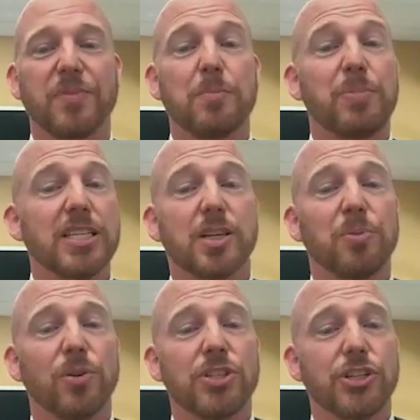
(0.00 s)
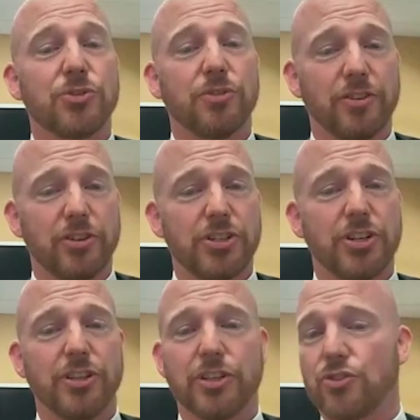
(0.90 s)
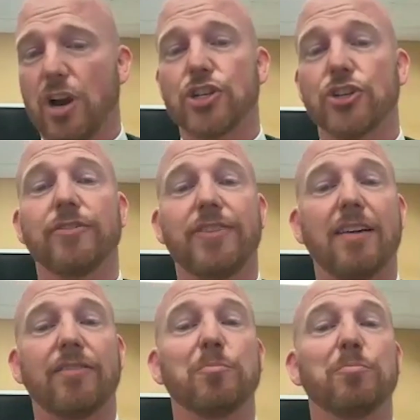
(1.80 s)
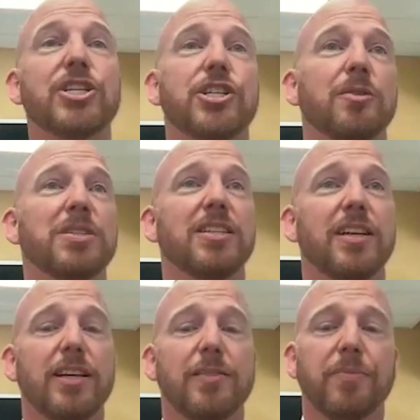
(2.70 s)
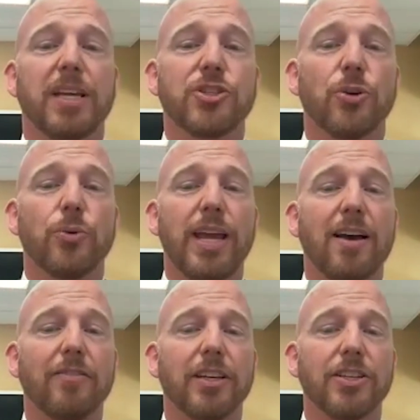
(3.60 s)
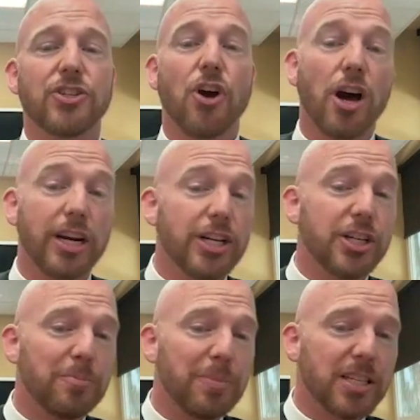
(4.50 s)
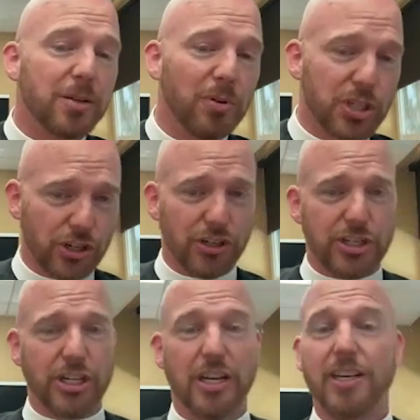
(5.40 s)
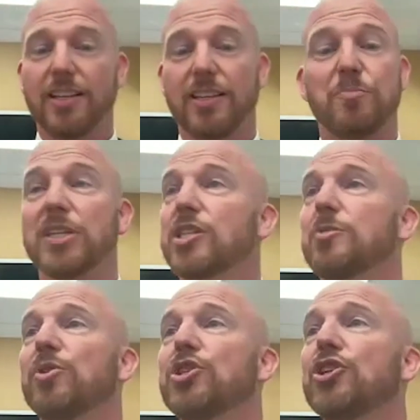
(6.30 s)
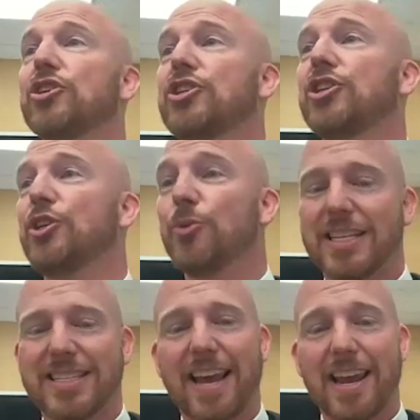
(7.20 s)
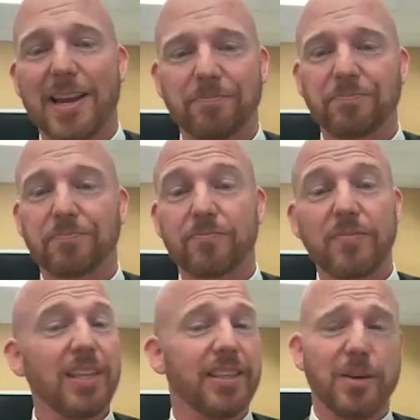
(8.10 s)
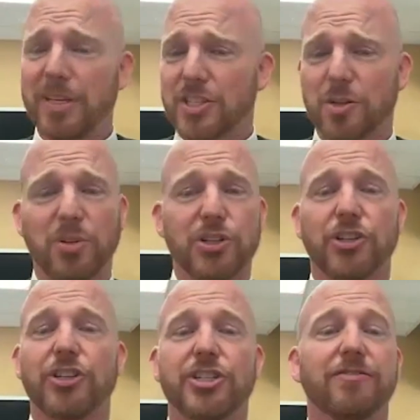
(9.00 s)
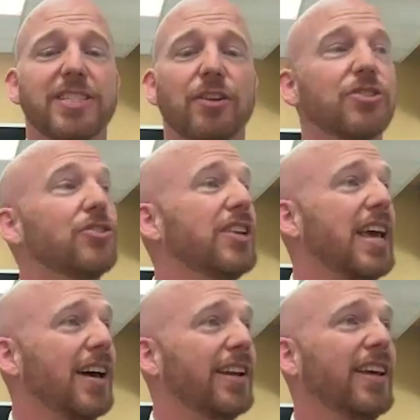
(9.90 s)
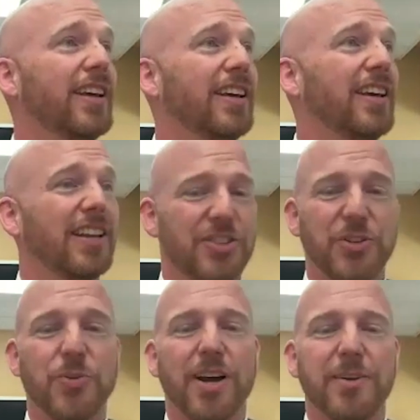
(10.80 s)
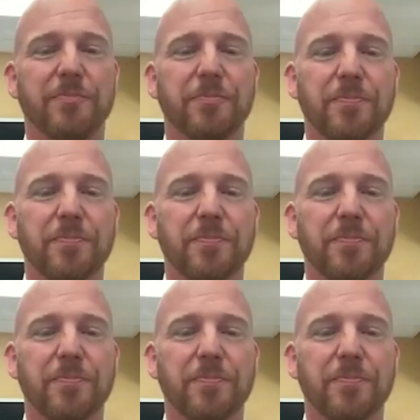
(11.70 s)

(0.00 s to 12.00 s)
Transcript: Episcopal just refers to the structure of having bishops. And so we have the Scottish Episcopal Church, the Episcopal Church USA, the Episcopal Church of South Sudan, and so on.